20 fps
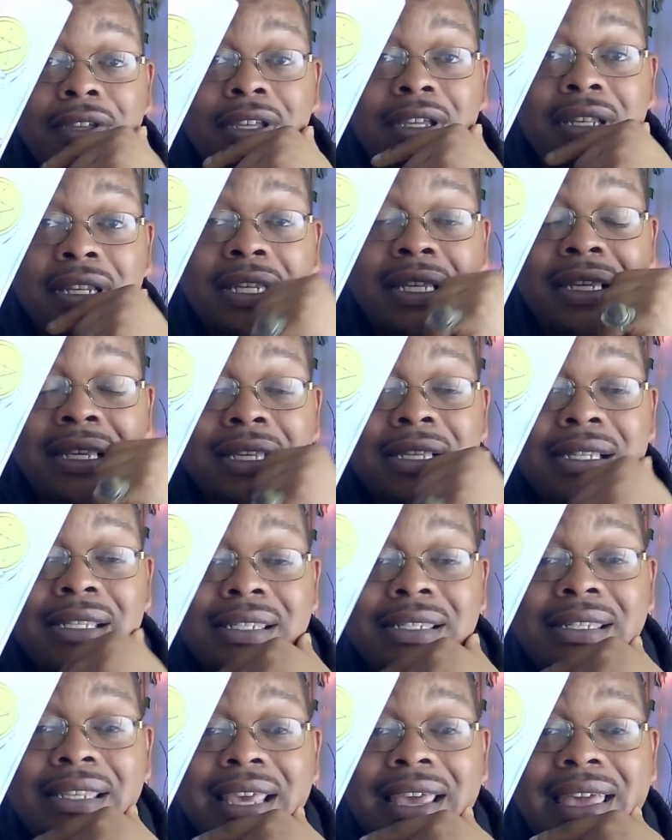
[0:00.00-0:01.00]
in
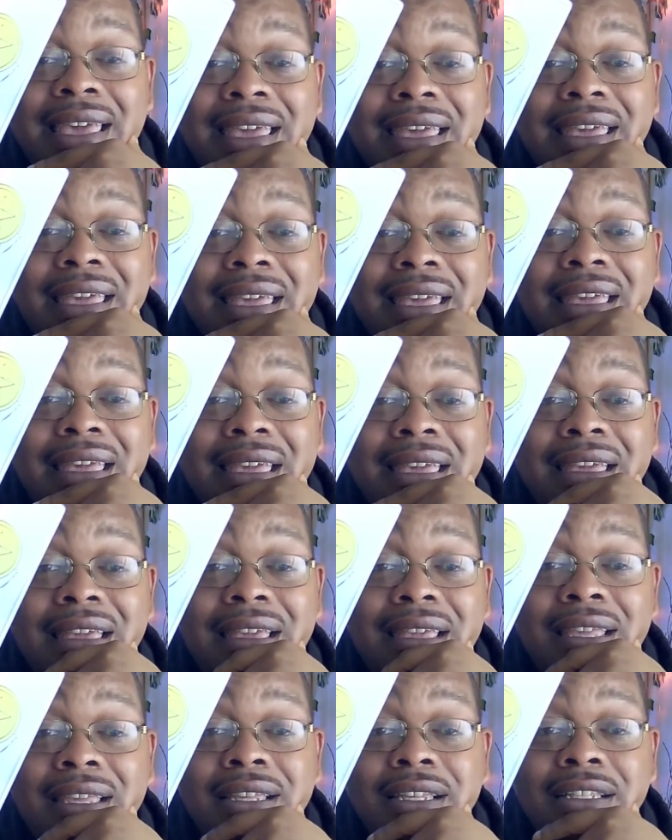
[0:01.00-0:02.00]

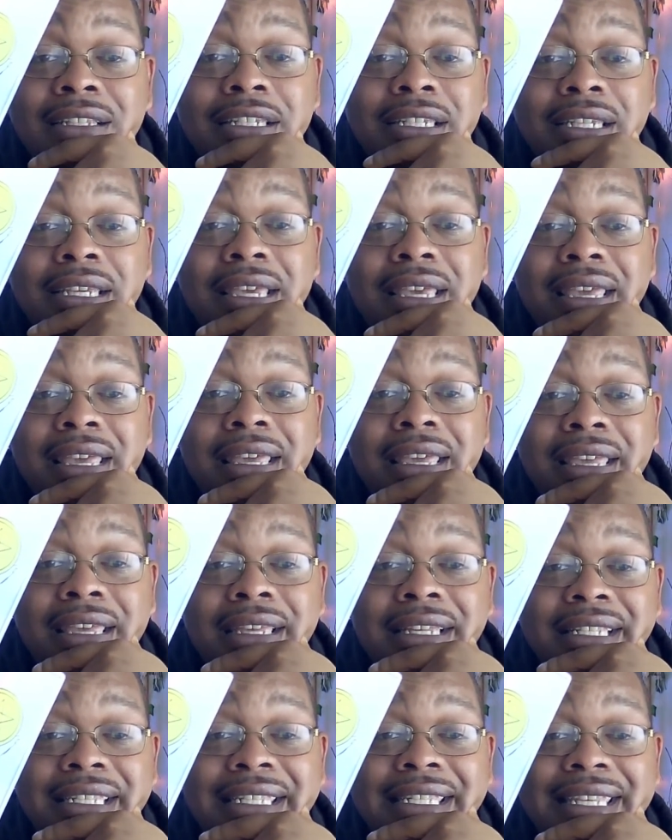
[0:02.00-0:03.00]
second
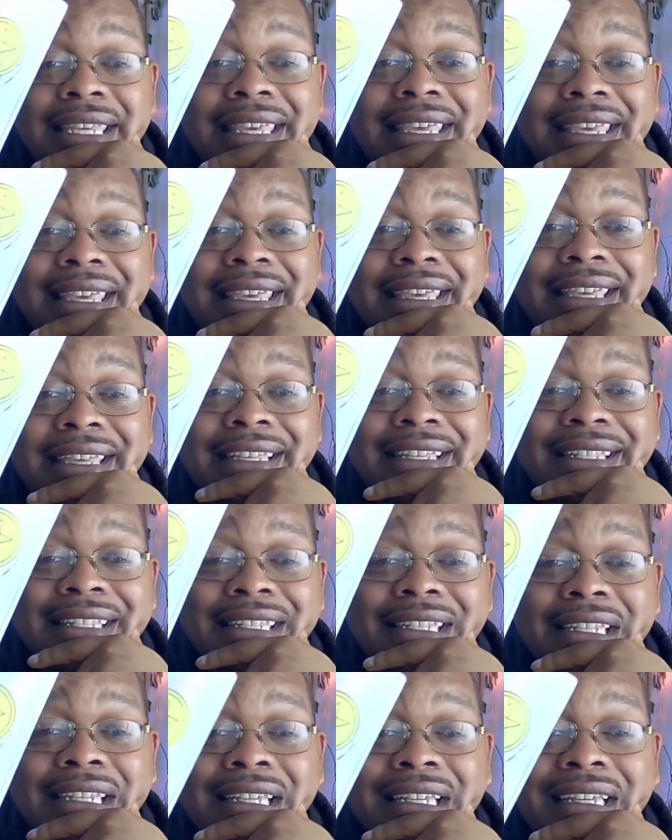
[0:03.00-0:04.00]
chances?
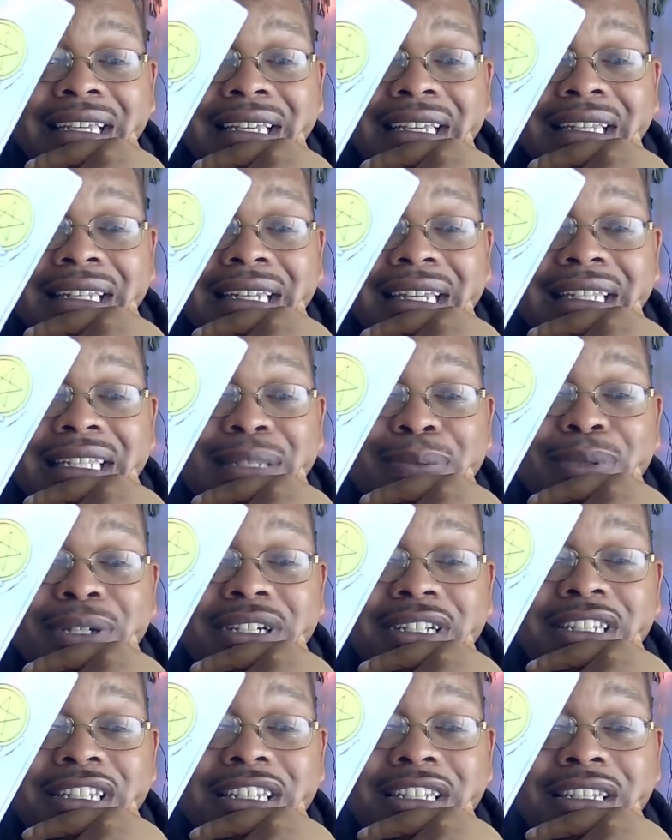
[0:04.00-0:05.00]
Like this
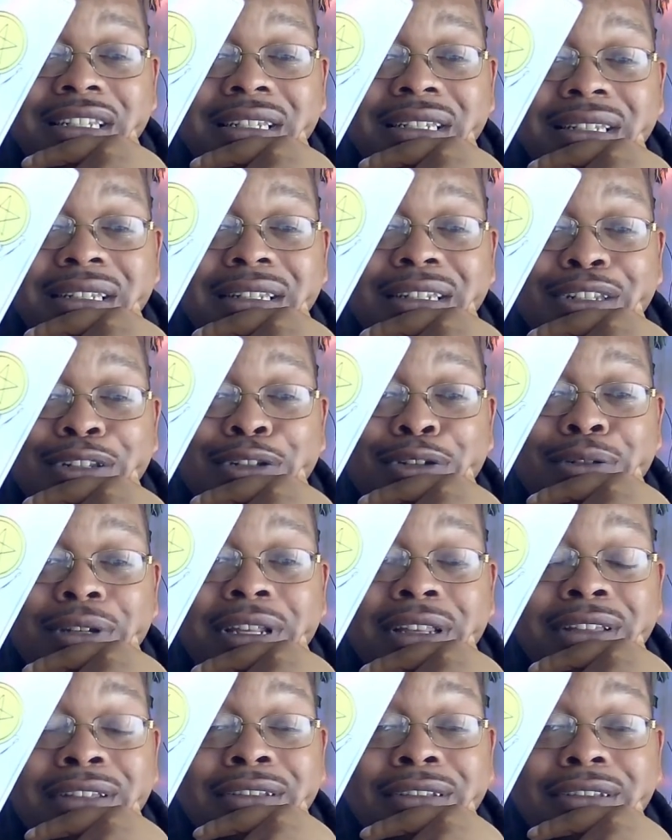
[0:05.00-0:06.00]
person knew they
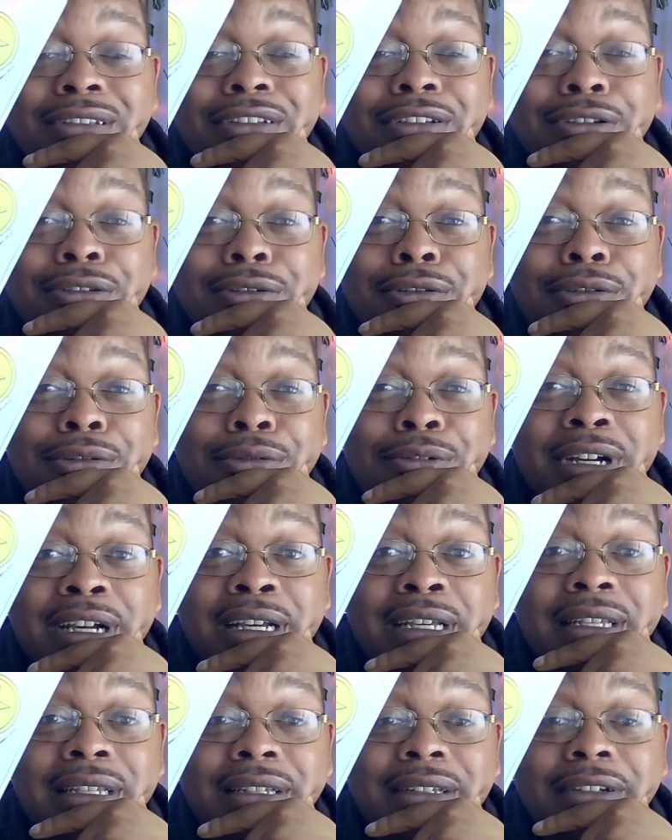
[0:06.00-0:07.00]
didn't choose
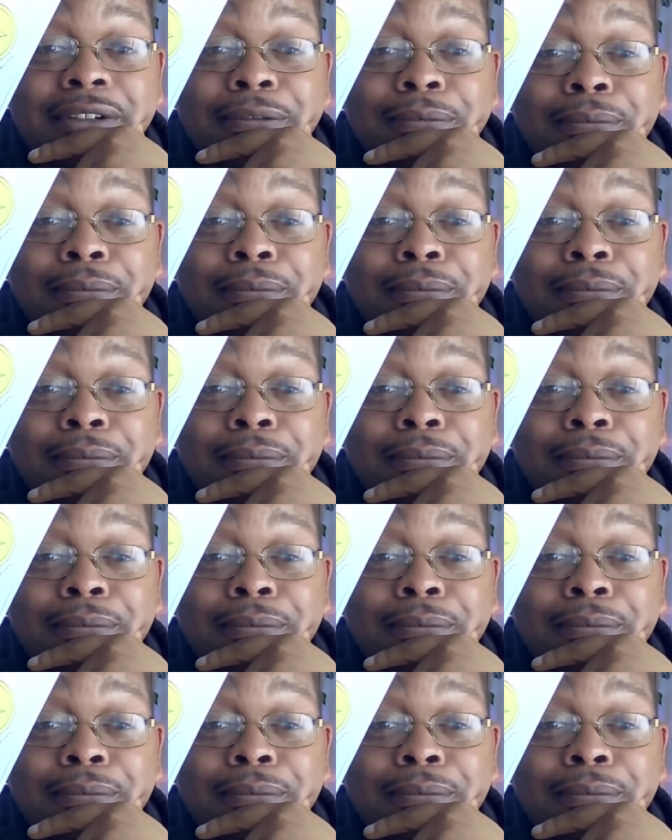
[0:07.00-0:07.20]
right